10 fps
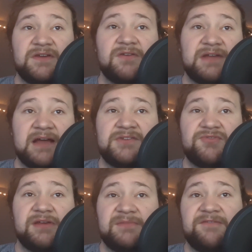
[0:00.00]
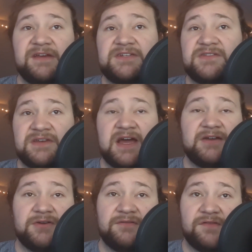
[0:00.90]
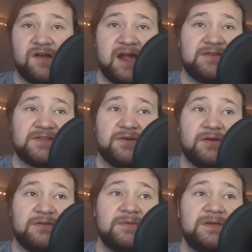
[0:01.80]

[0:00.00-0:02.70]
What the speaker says: go downstream to fetch the doctor for a house call.